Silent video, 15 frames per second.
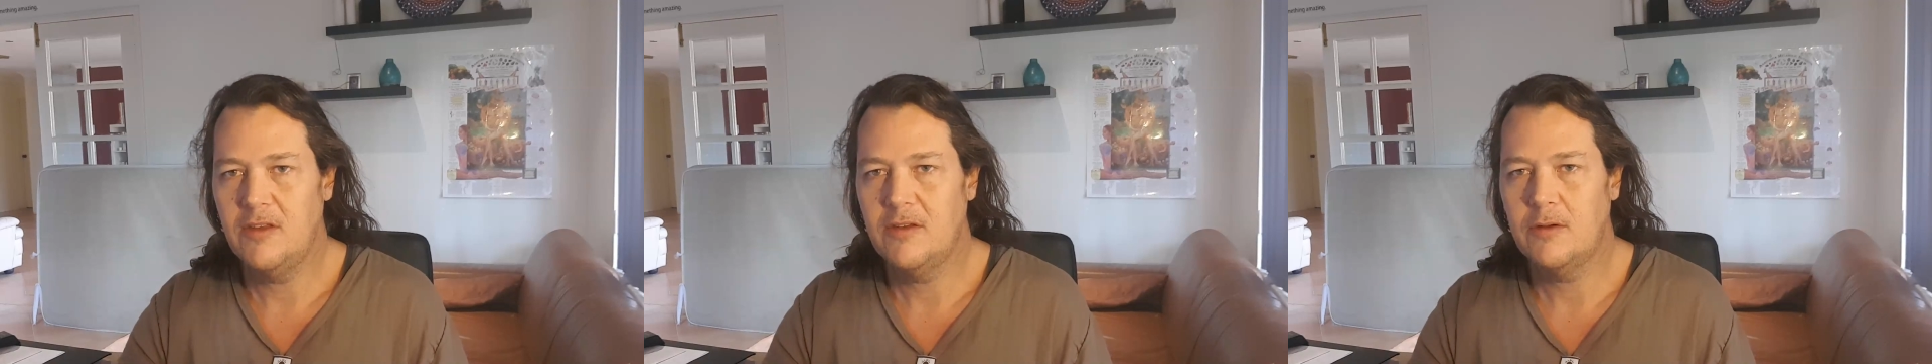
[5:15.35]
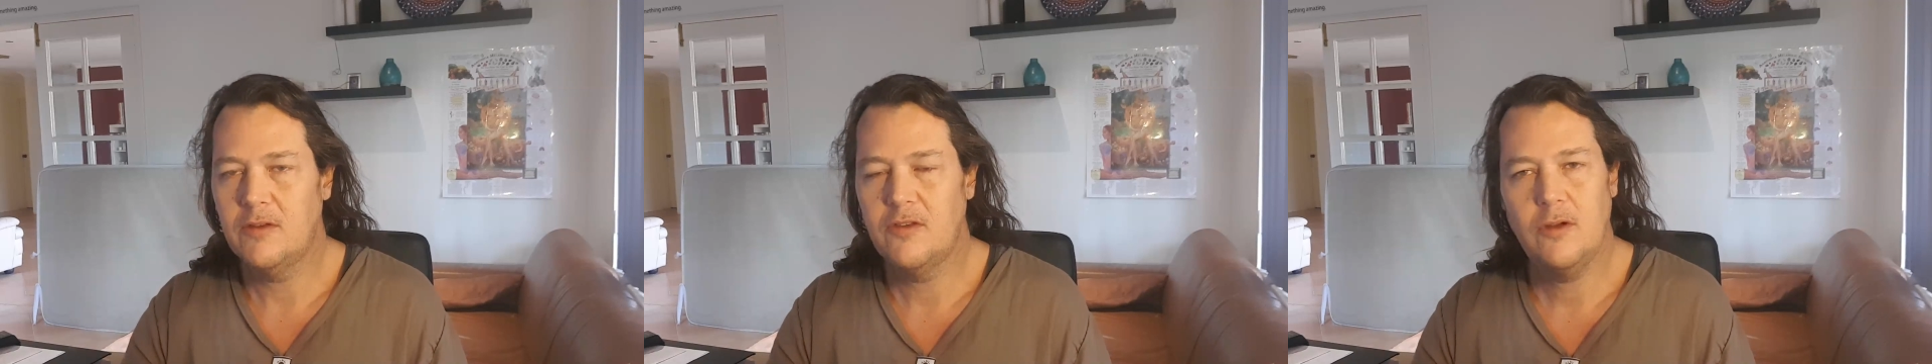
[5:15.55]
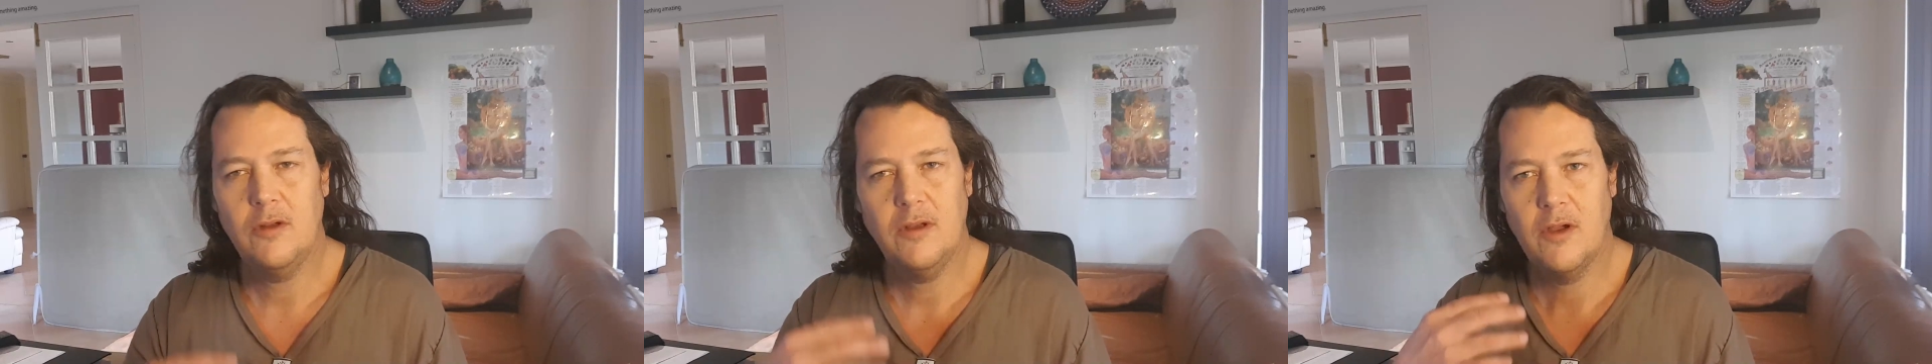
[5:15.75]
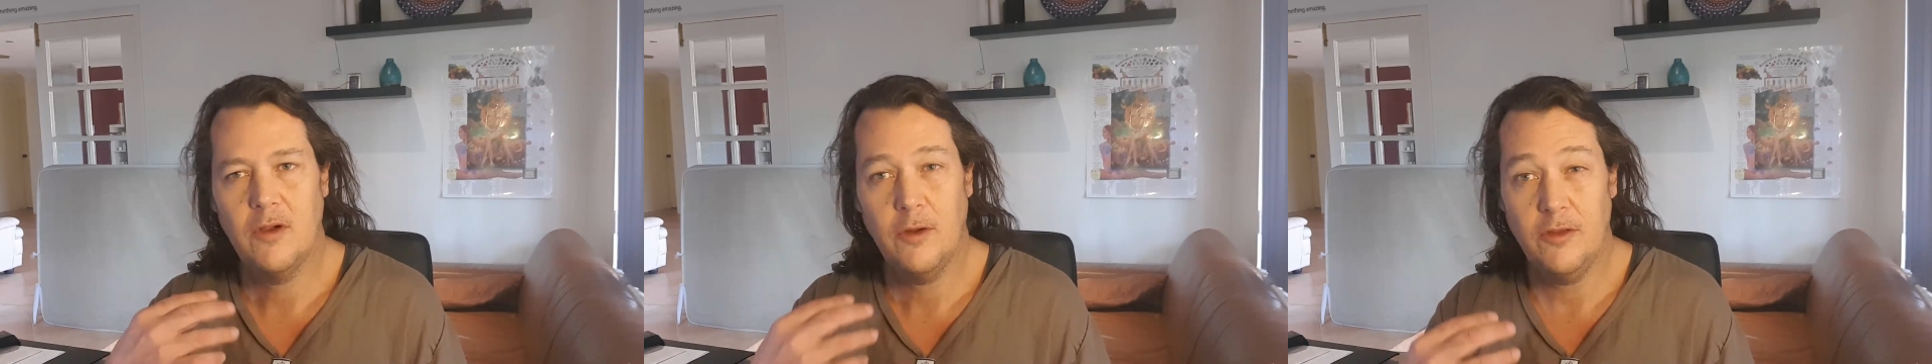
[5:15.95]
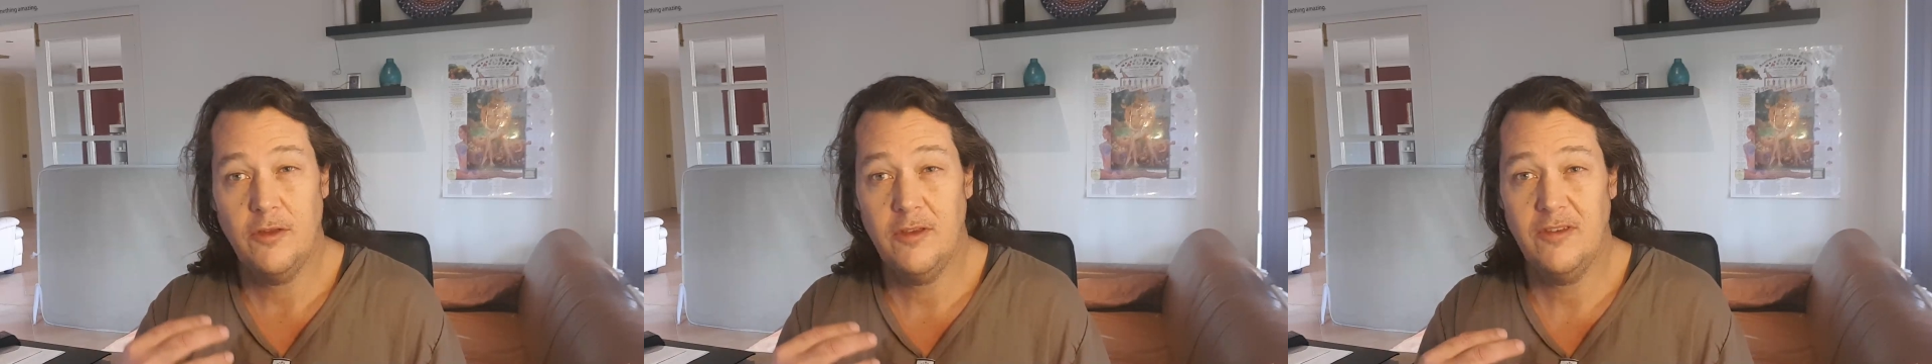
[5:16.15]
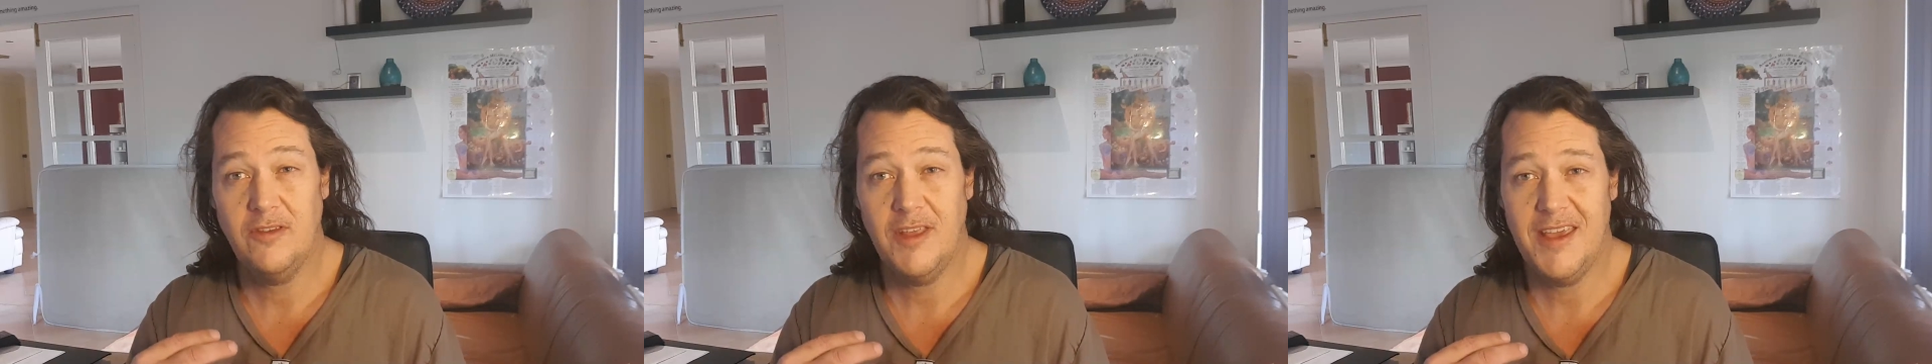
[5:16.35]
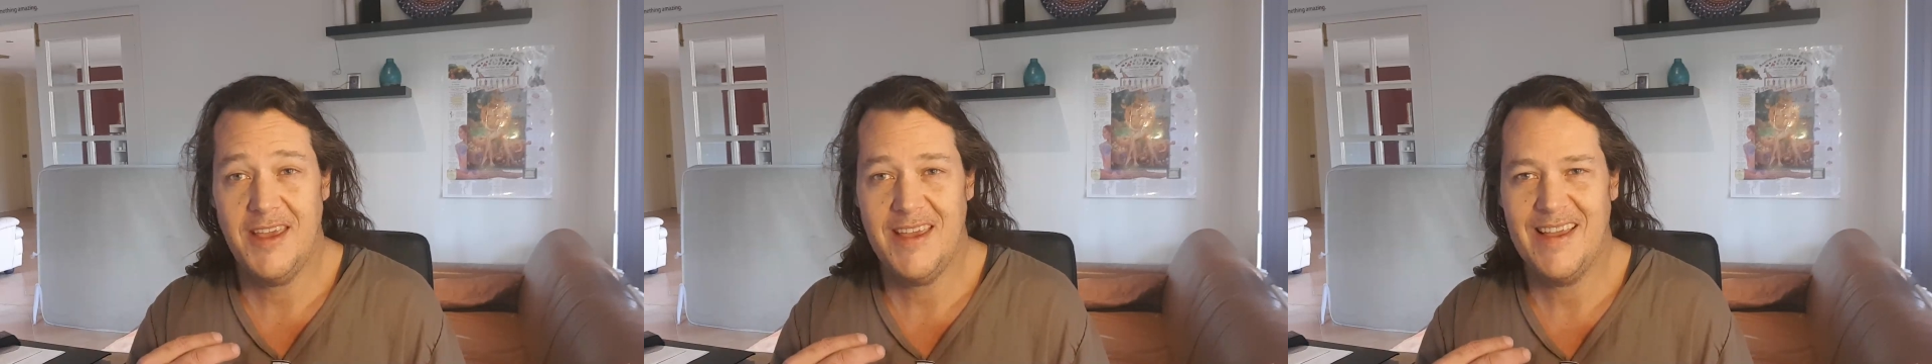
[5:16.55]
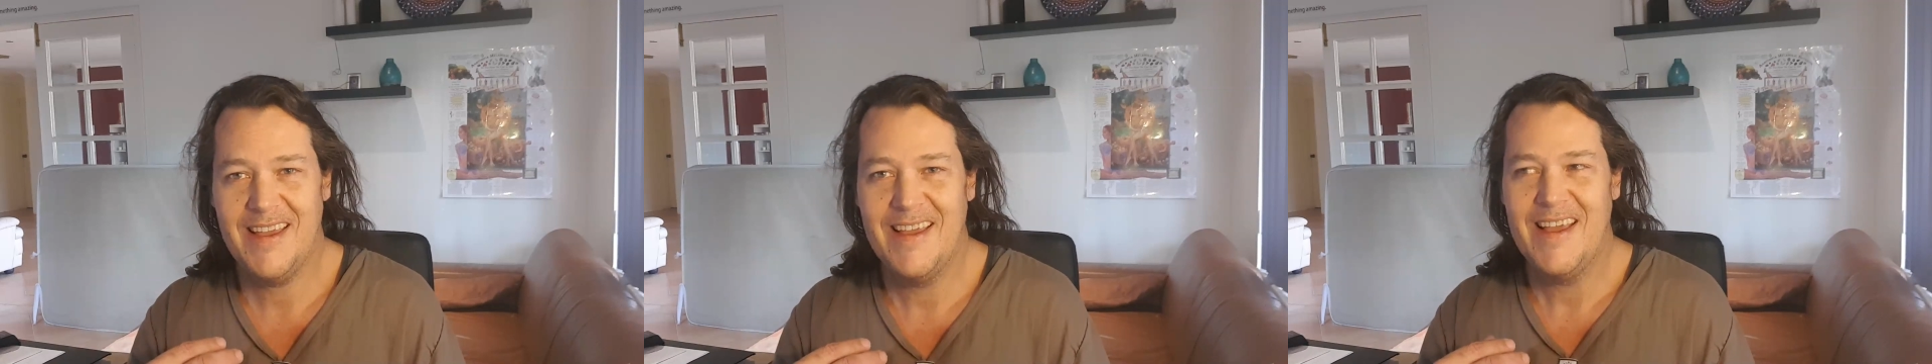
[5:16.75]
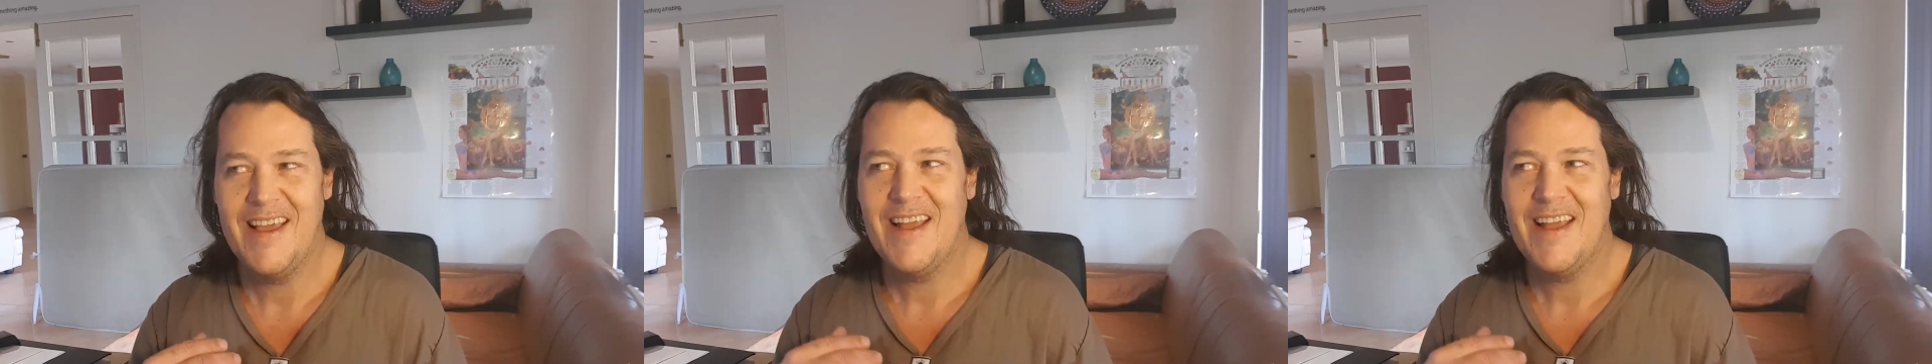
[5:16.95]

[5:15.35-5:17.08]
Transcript: So it's not a conscious thing.